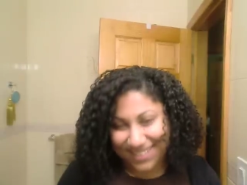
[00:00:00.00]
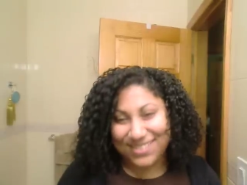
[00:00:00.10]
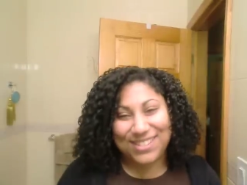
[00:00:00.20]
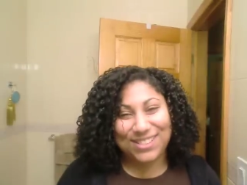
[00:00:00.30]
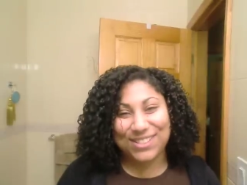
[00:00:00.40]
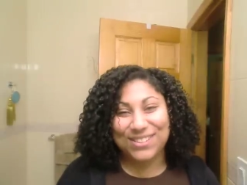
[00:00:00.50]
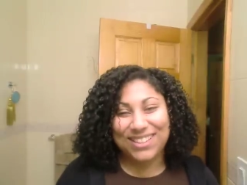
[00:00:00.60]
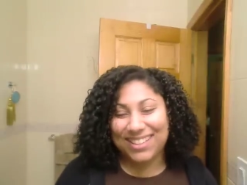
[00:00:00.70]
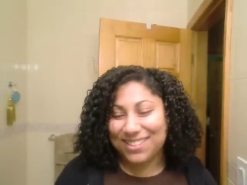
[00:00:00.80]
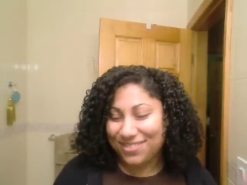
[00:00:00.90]
it was
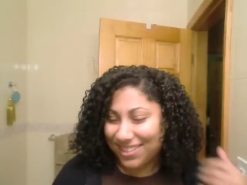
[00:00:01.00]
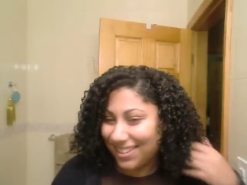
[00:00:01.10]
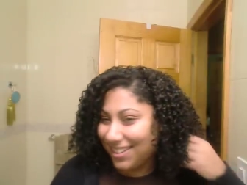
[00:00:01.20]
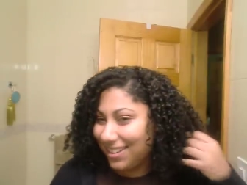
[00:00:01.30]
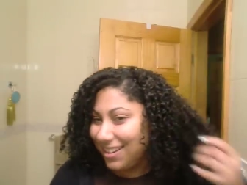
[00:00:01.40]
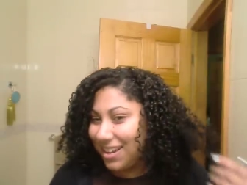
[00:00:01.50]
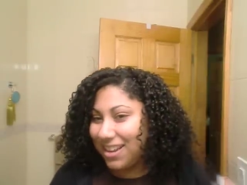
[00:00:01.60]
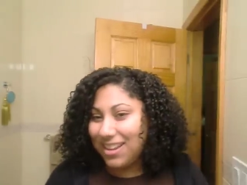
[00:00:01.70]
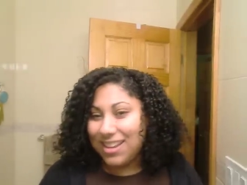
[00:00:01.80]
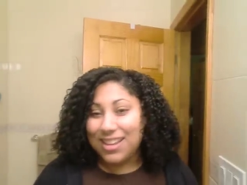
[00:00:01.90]
totally different
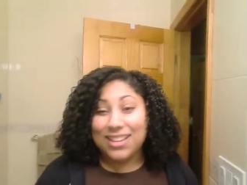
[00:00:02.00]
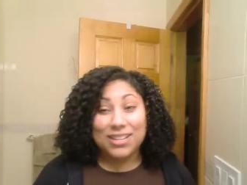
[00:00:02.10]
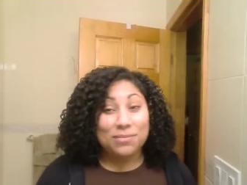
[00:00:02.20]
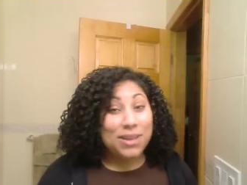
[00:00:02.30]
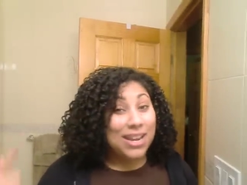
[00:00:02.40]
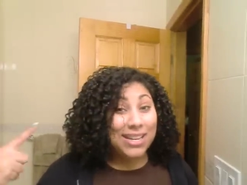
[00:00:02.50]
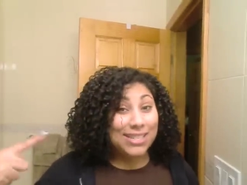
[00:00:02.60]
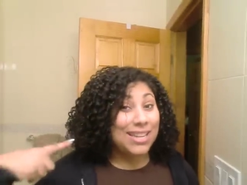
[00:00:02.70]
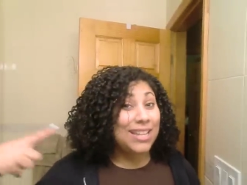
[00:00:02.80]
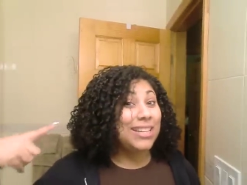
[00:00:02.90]
because my hair
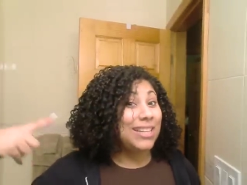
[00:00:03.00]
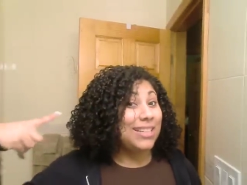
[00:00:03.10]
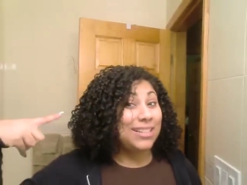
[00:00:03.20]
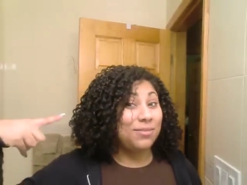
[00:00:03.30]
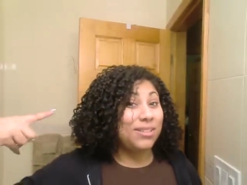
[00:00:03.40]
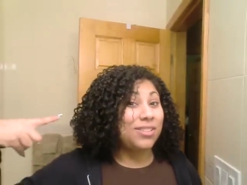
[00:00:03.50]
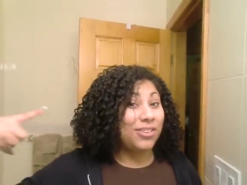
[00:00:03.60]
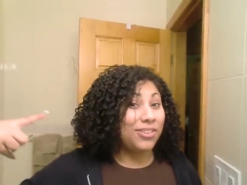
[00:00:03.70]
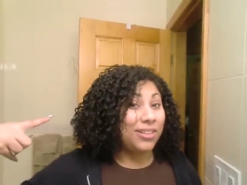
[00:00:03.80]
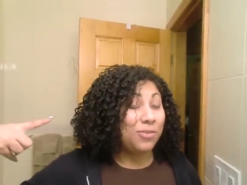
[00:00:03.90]
does not look like this when it's
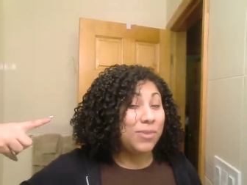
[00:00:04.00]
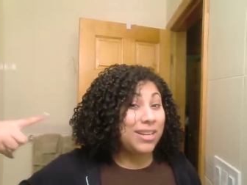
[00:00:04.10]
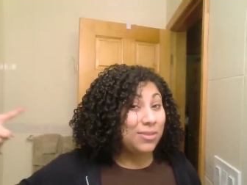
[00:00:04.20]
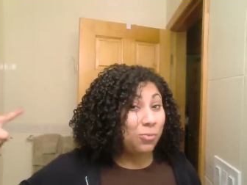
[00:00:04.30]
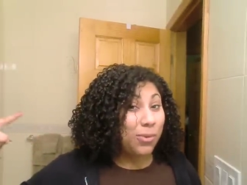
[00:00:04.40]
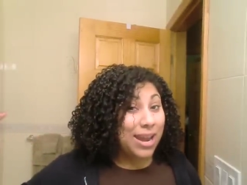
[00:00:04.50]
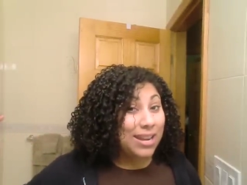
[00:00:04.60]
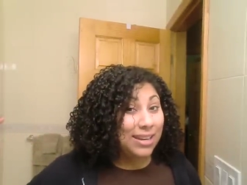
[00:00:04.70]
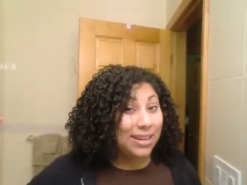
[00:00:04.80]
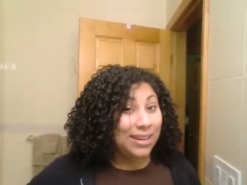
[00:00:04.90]
curly. When it's wet,